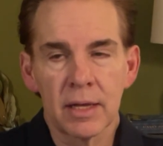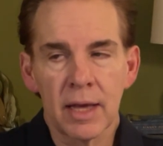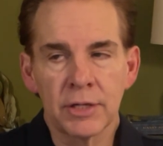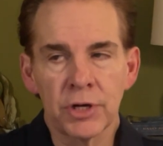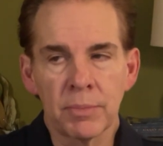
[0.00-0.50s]

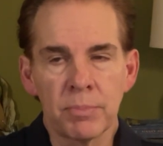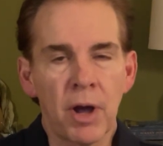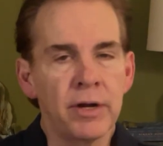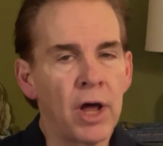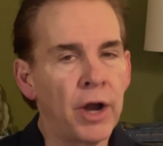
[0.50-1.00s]
a term you
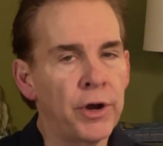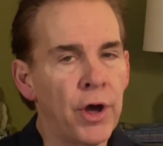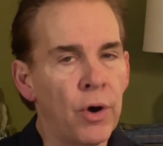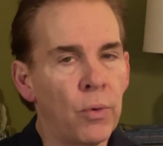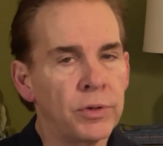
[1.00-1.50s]
might not
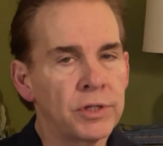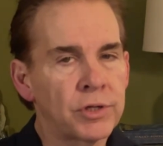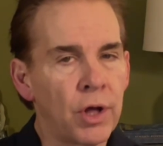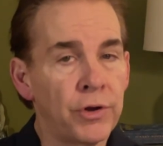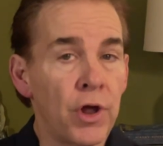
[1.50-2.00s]
know, which is
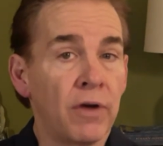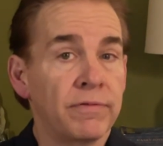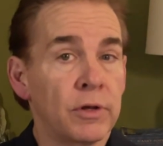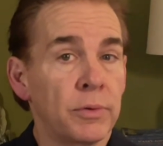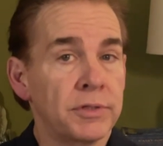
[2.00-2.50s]
called
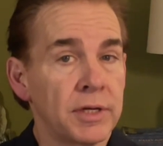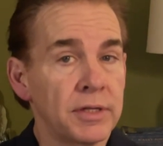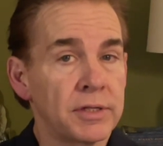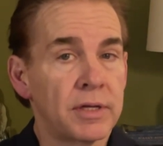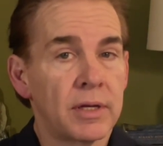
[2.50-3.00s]

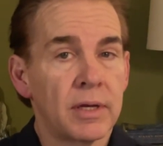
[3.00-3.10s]
non-fluencies.